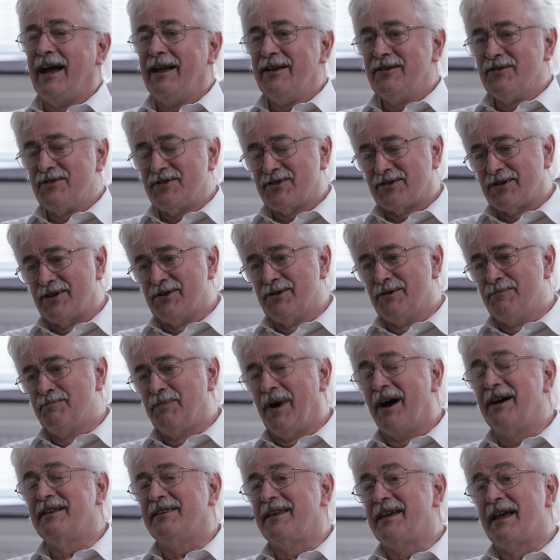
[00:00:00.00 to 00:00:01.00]
And so
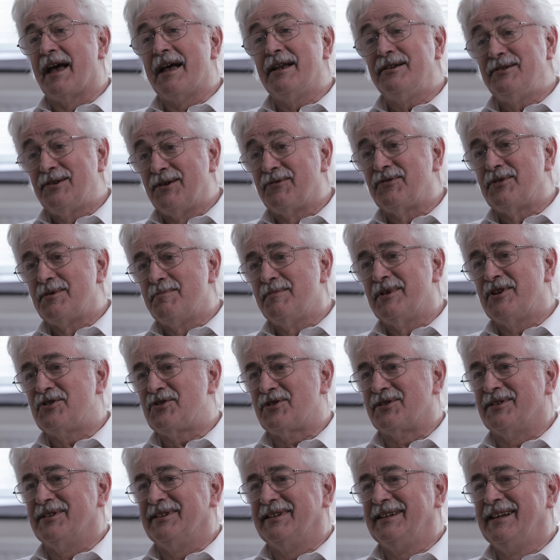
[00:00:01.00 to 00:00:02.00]
by the end of the
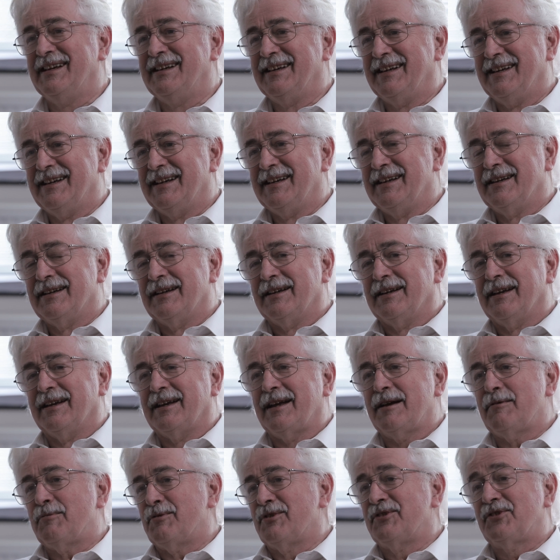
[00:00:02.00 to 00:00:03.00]
mission,
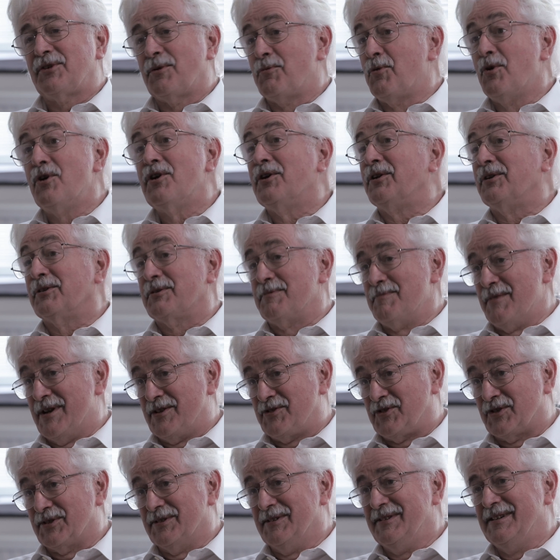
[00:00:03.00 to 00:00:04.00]
it was a world
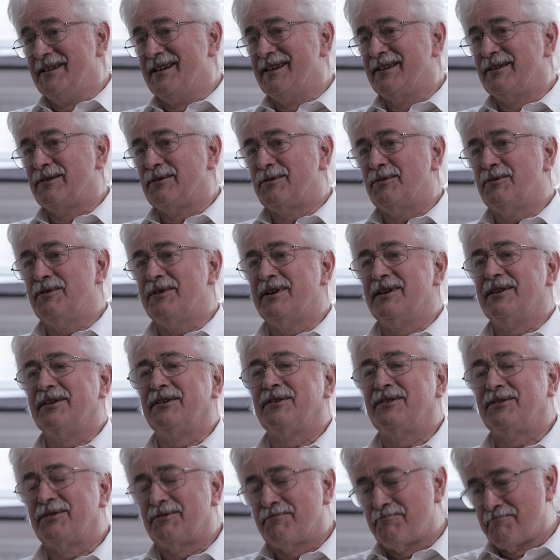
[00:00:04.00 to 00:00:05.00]
mission
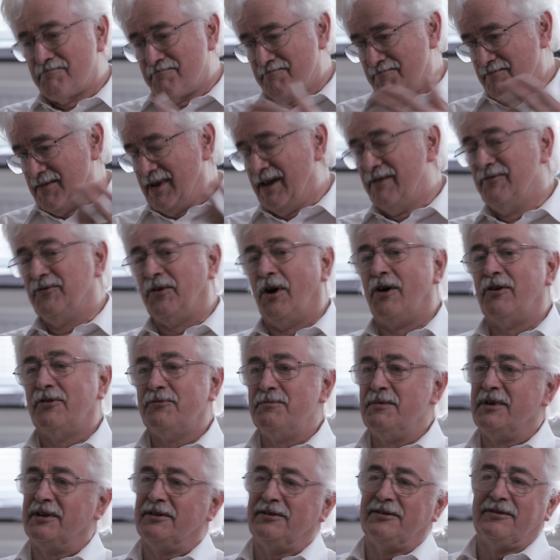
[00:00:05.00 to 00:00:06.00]
with
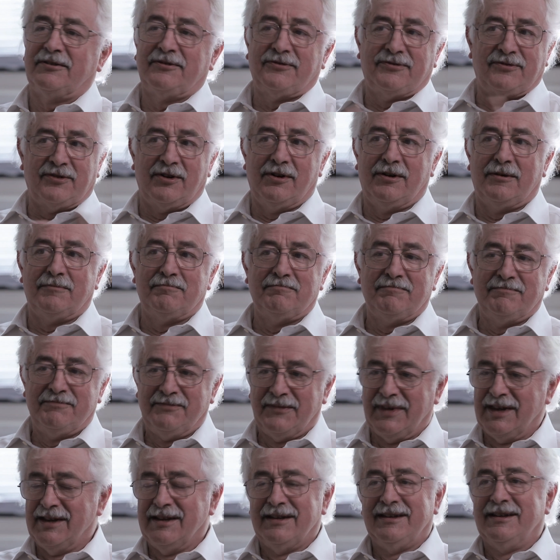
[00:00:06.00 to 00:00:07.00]
involvement from
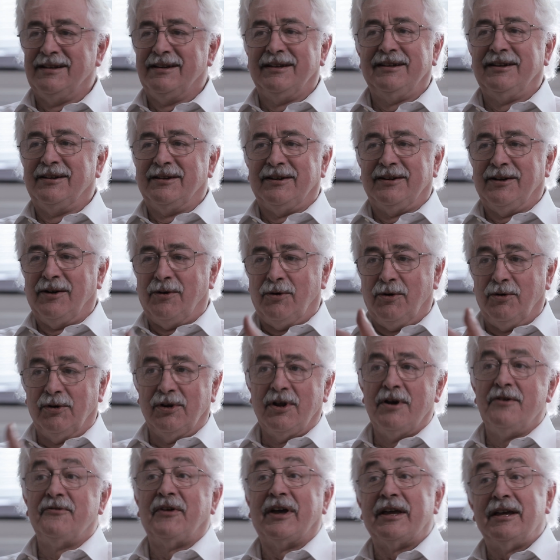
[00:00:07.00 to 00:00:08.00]

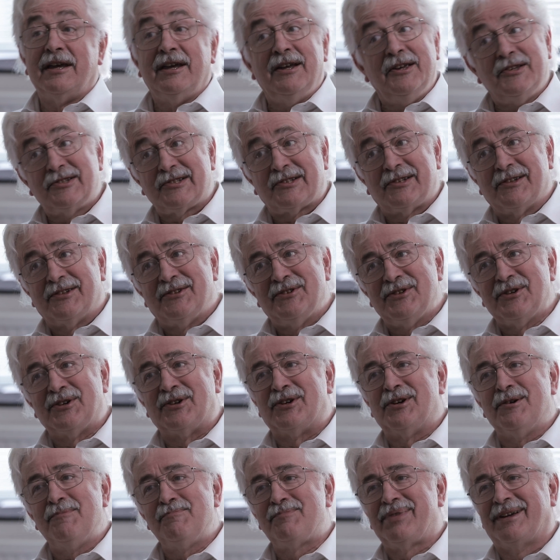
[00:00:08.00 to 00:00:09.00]
all over Eastern
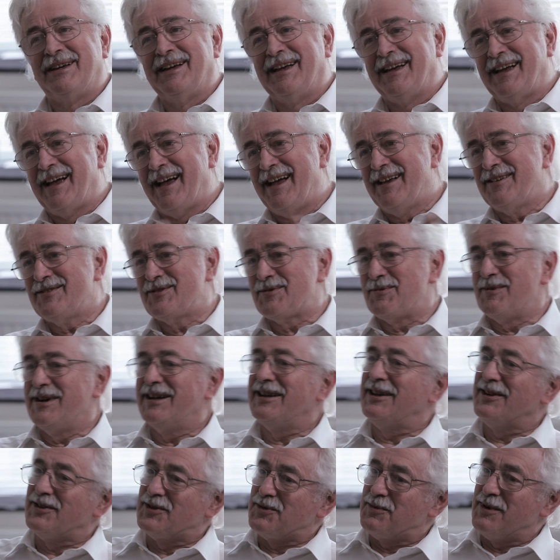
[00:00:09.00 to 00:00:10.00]
Europe, as
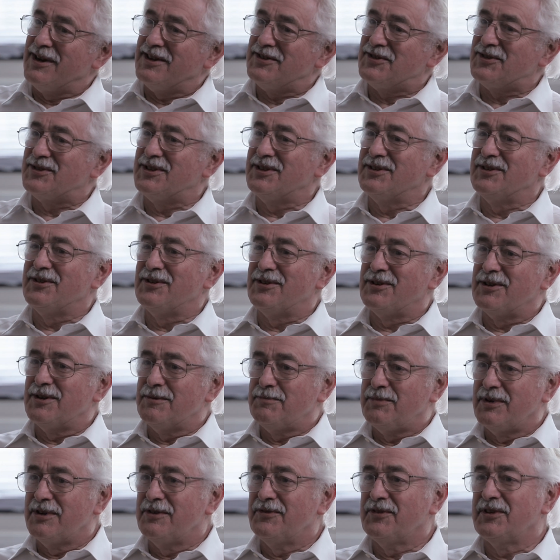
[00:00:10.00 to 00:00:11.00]
well as Western
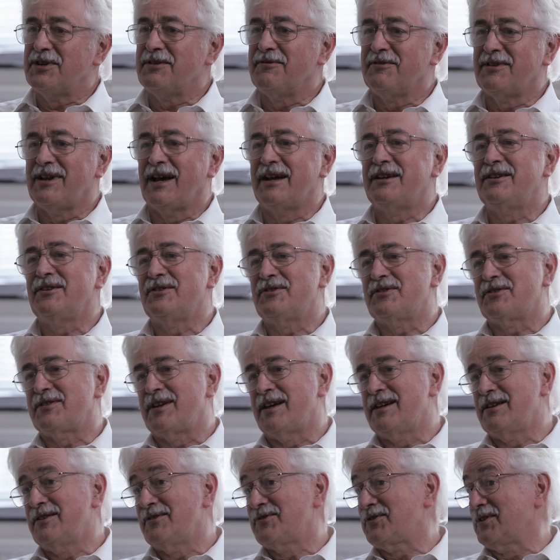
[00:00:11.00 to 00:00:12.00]
Europe, over the United
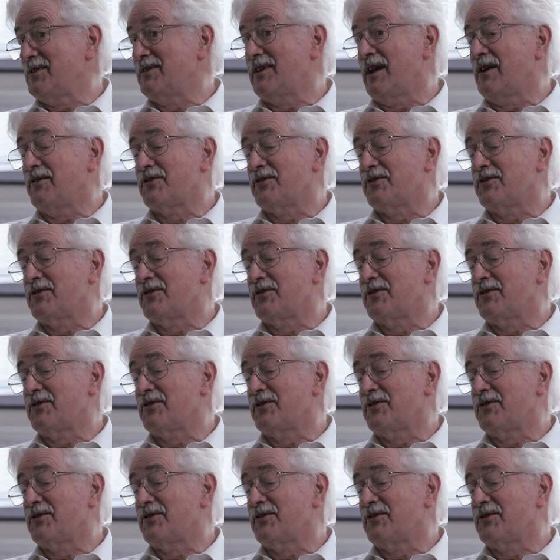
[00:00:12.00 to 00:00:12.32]
States and